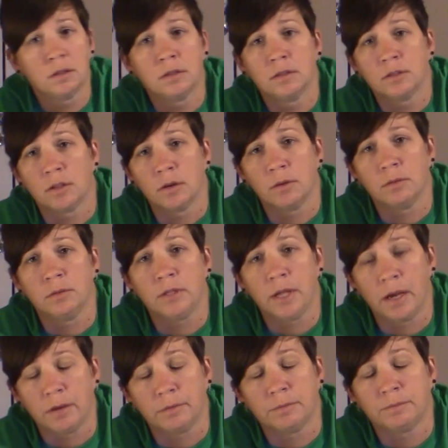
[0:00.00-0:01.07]
So,
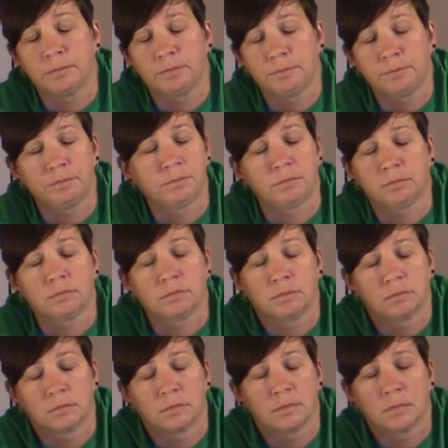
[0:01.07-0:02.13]
yeah.
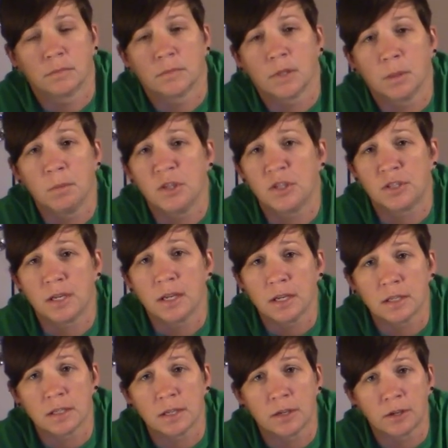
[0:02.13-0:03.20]
Let me just end
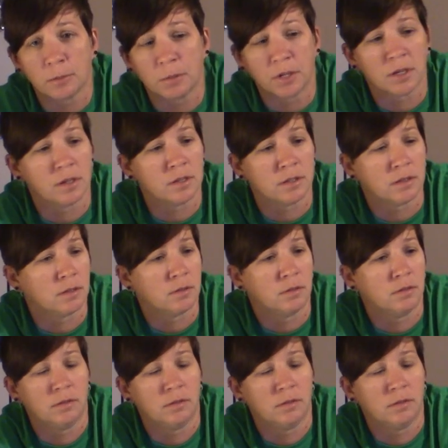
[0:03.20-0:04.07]
this here because